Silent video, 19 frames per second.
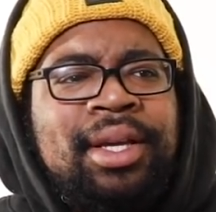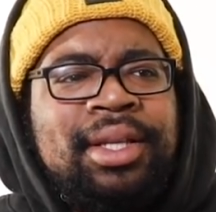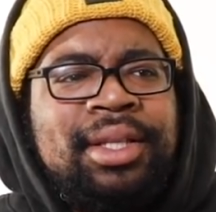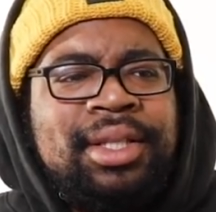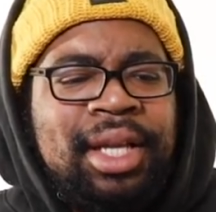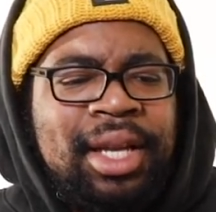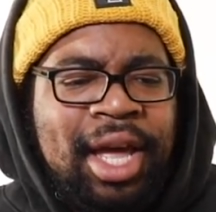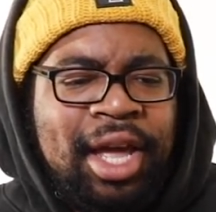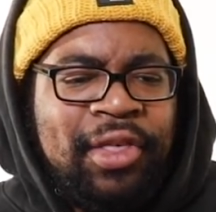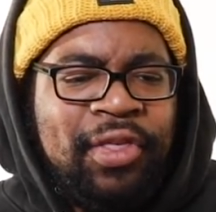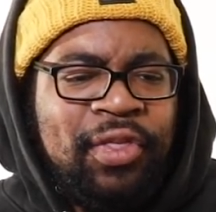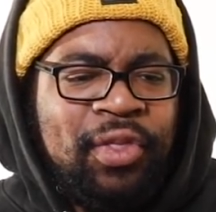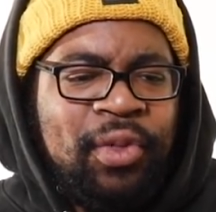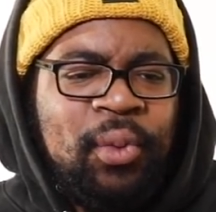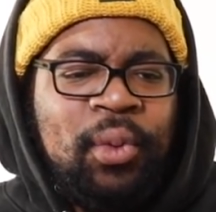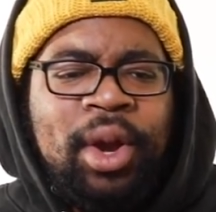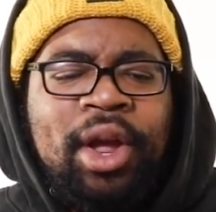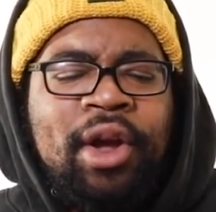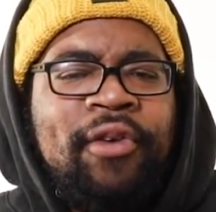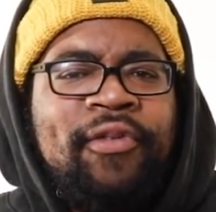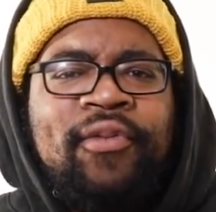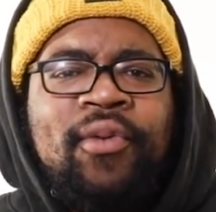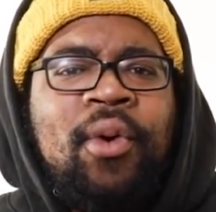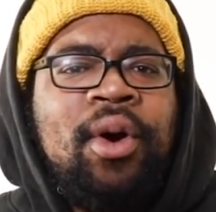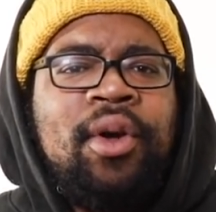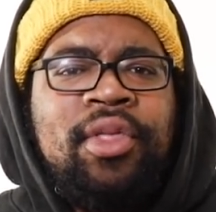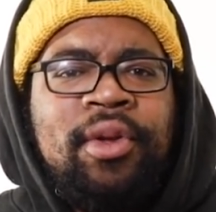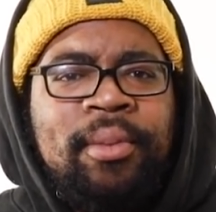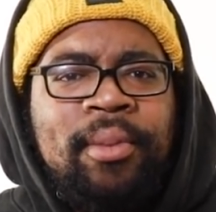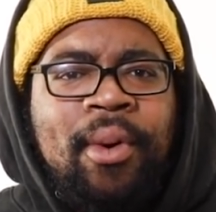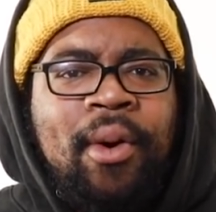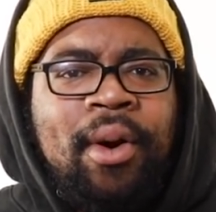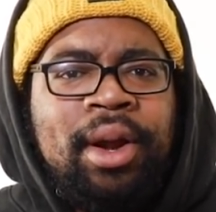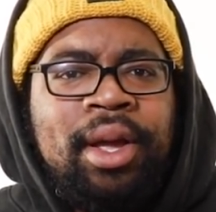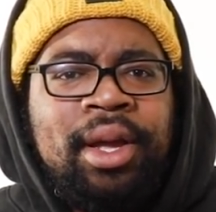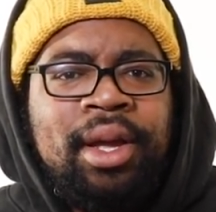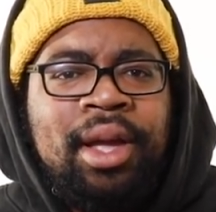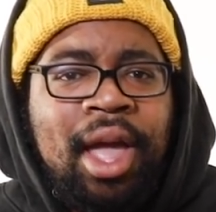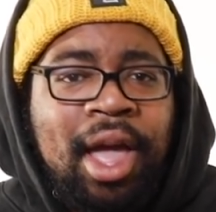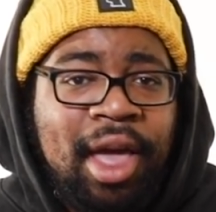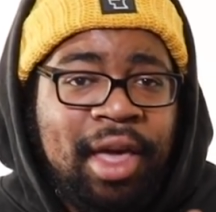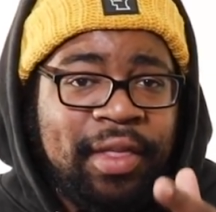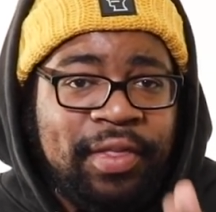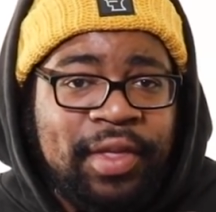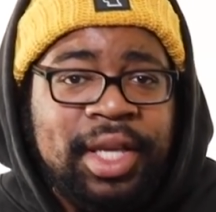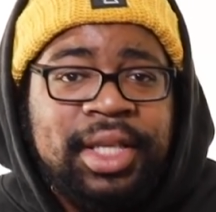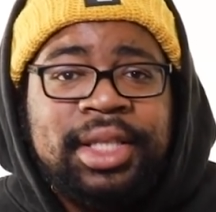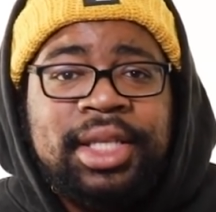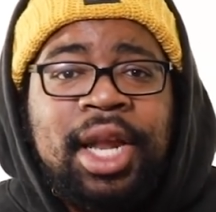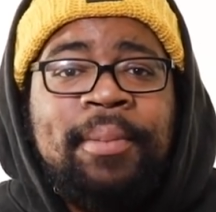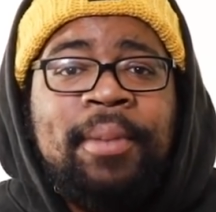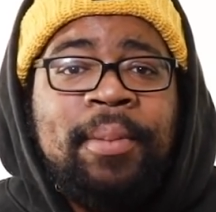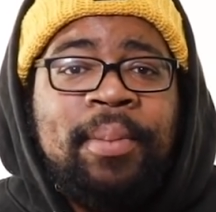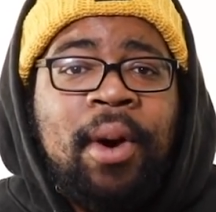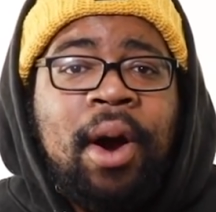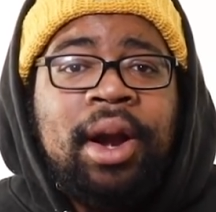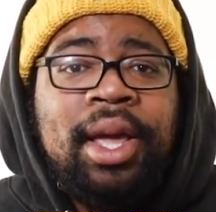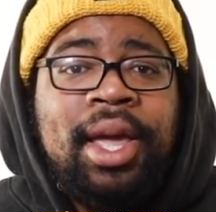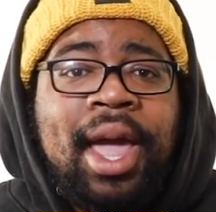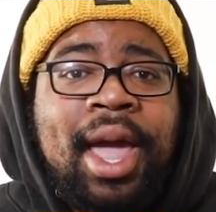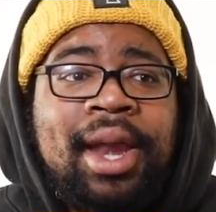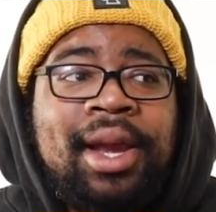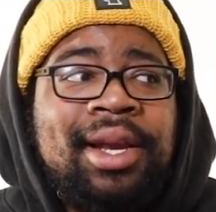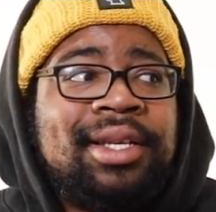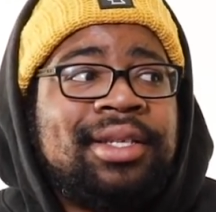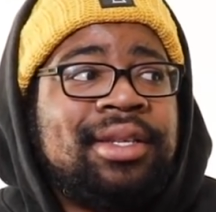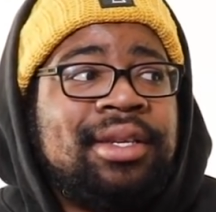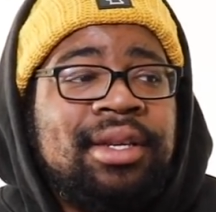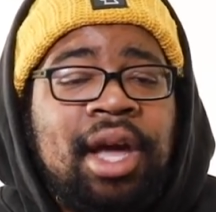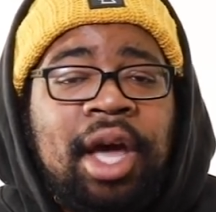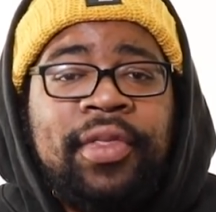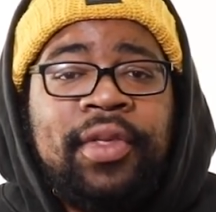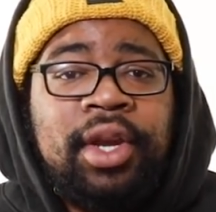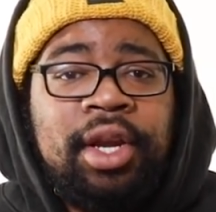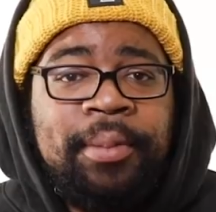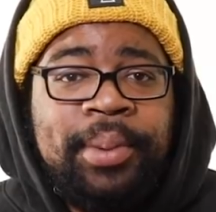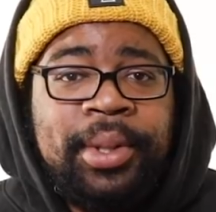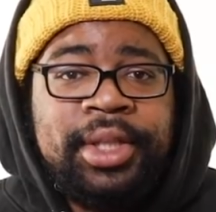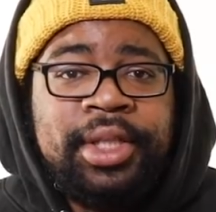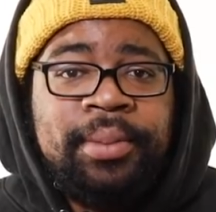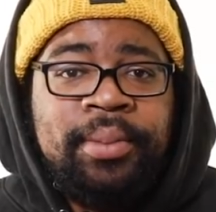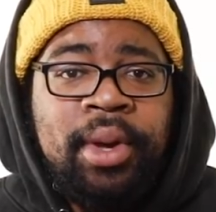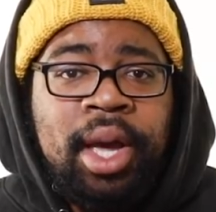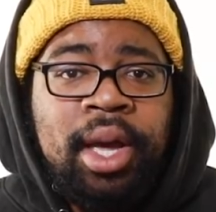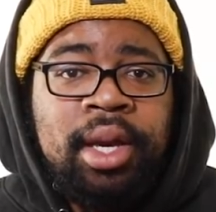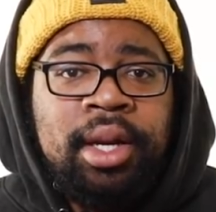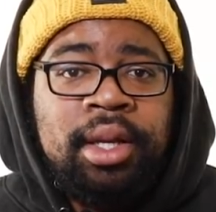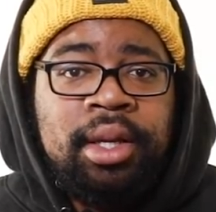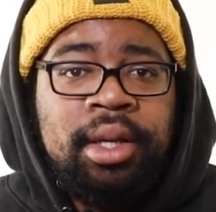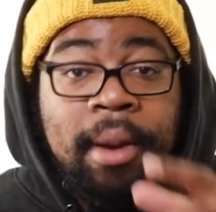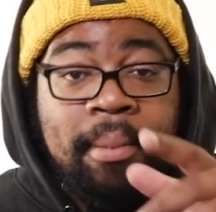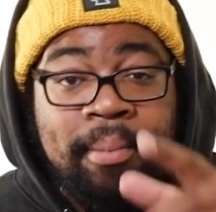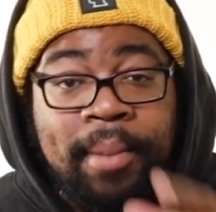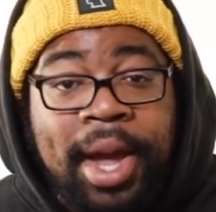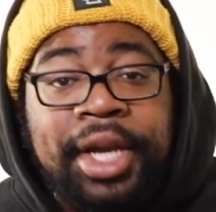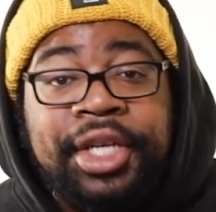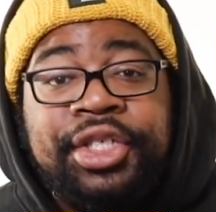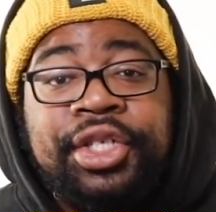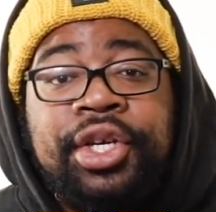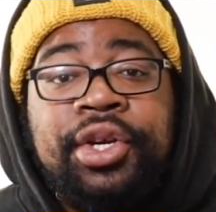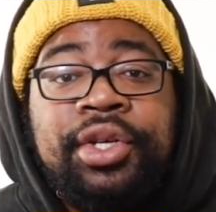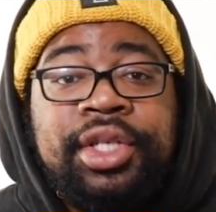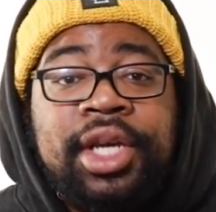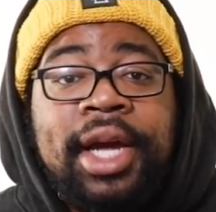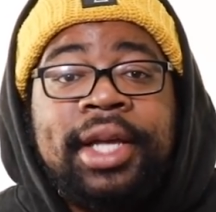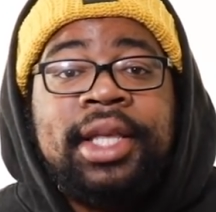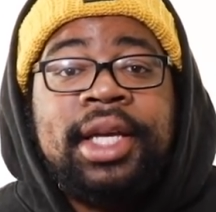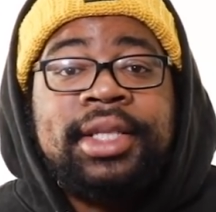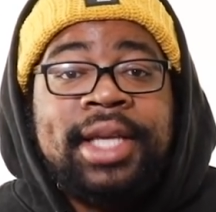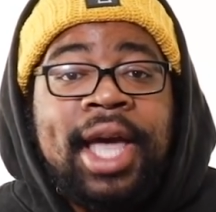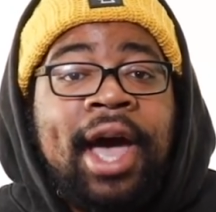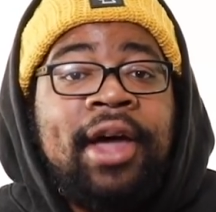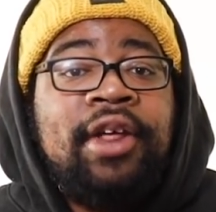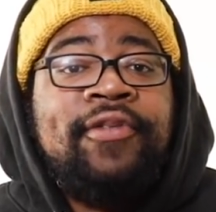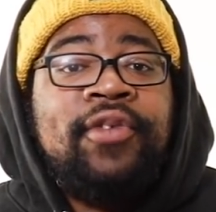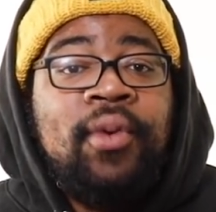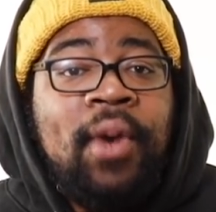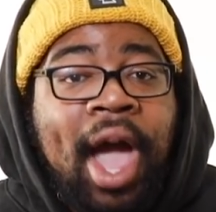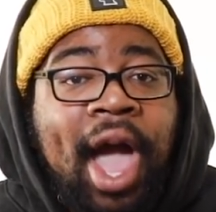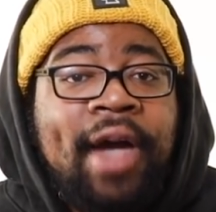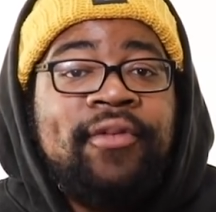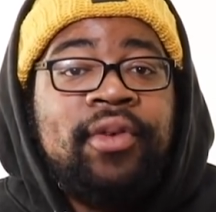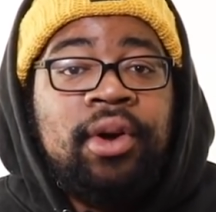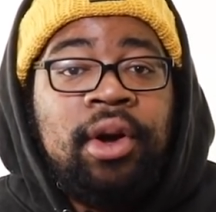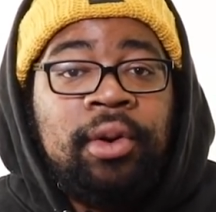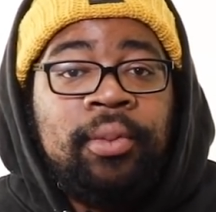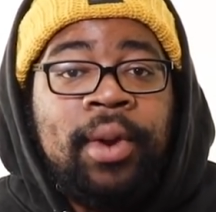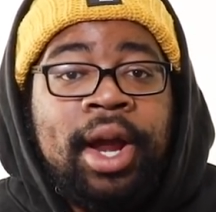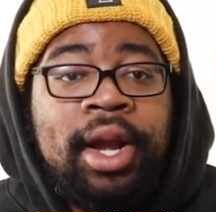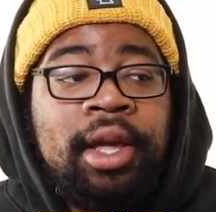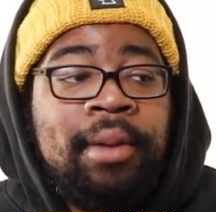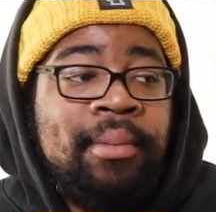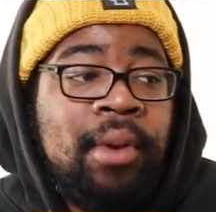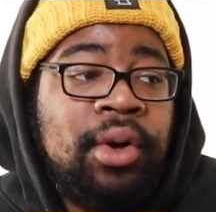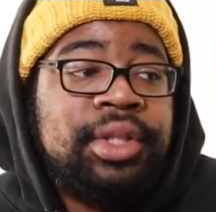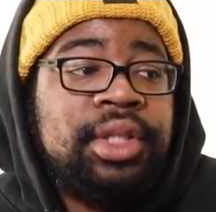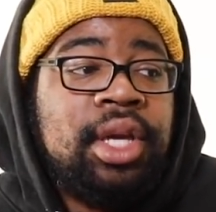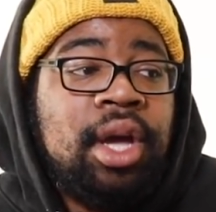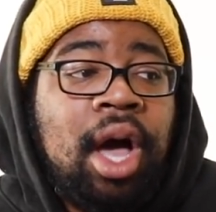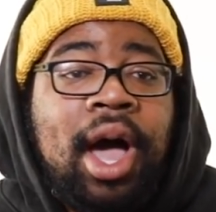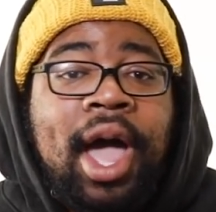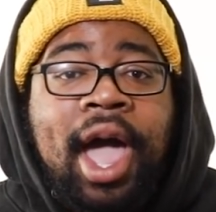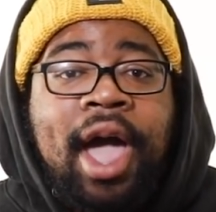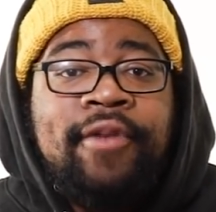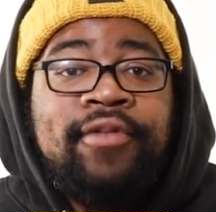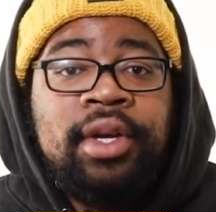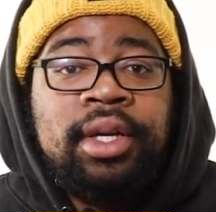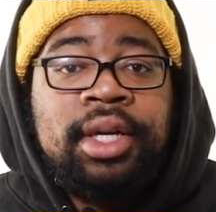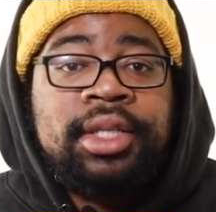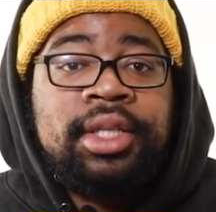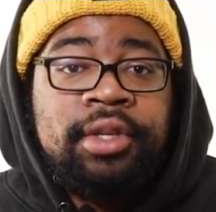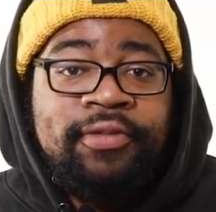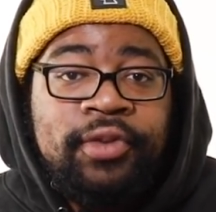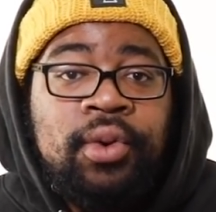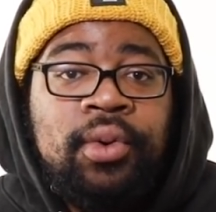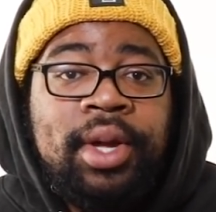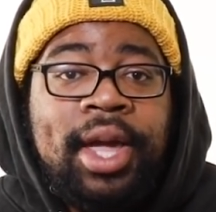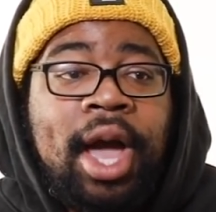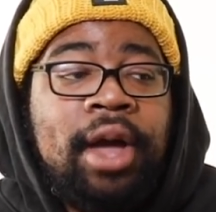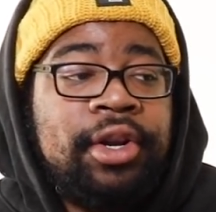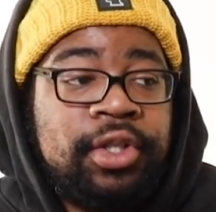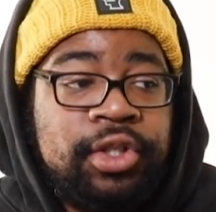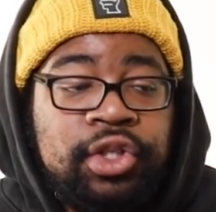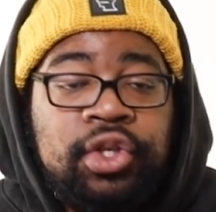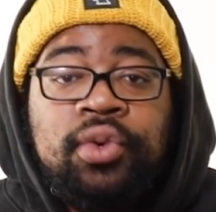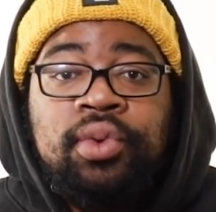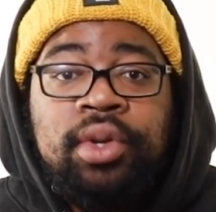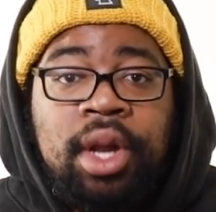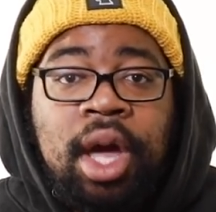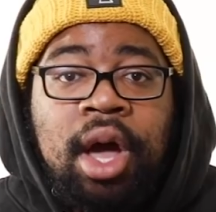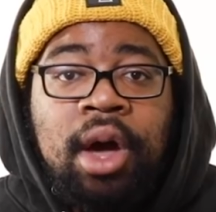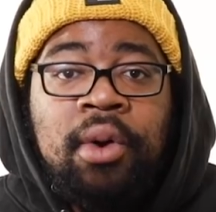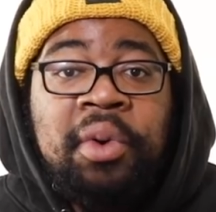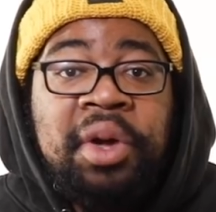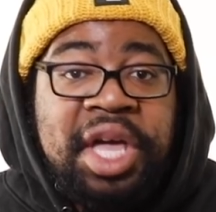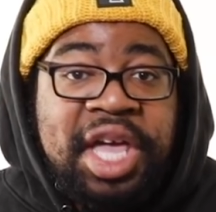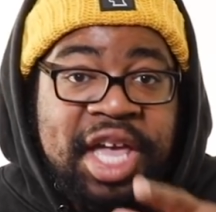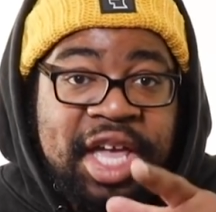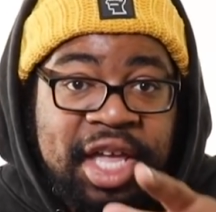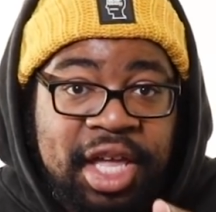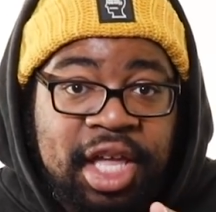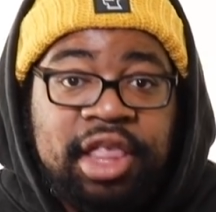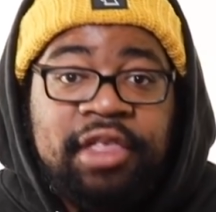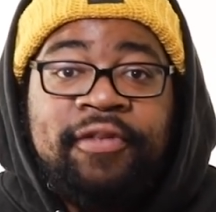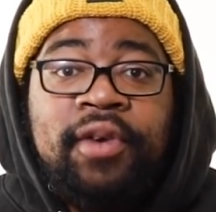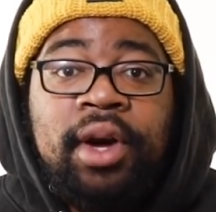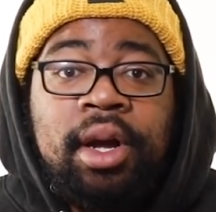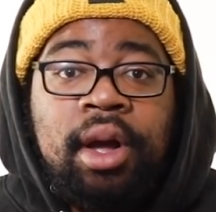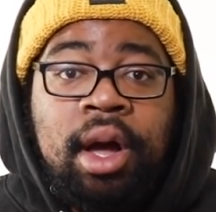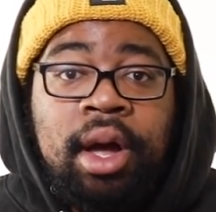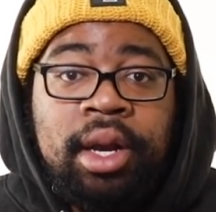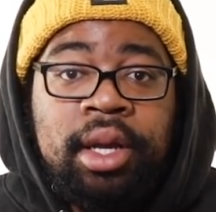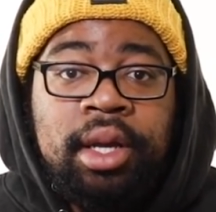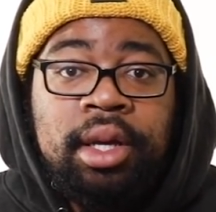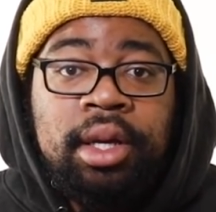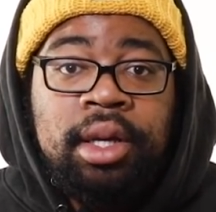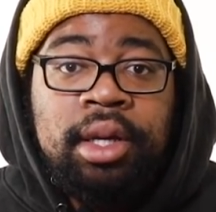to like 3 or 4 in the morning, this slumber party edit is nothing to put to bed. Make sure you check this out if you haven't already. Most of y'all haven't because the view count is too low. Get the fuck on it.